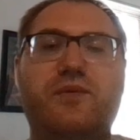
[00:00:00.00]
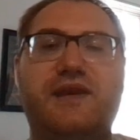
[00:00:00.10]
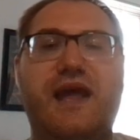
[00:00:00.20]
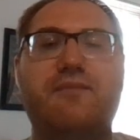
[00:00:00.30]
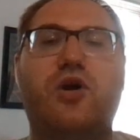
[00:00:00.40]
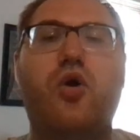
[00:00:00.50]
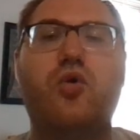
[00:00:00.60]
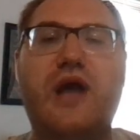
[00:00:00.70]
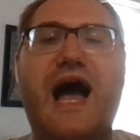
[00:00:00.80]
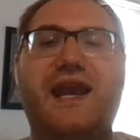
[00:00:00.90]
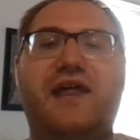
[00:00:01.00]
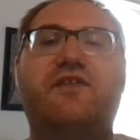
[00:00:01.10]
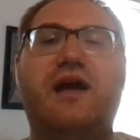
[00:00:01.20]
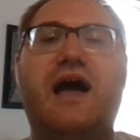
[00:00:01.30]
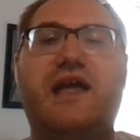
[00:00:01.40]
to remember, oh God,
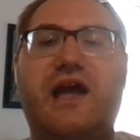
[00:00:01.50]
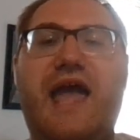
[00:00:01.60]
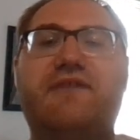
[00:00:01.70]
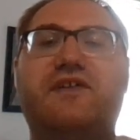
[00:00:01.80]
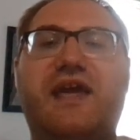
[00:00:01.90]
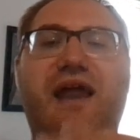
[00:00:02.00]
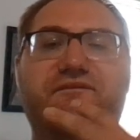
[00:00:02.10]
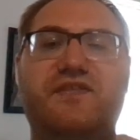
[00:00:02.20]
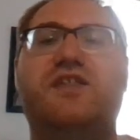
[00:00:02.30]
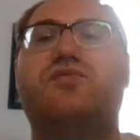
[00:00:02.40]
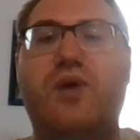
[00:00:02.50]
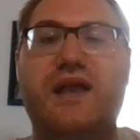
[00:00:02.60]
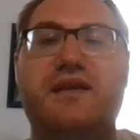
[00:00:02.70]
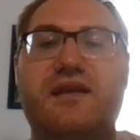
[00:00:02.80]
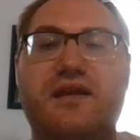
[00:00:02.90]
if I get off this one,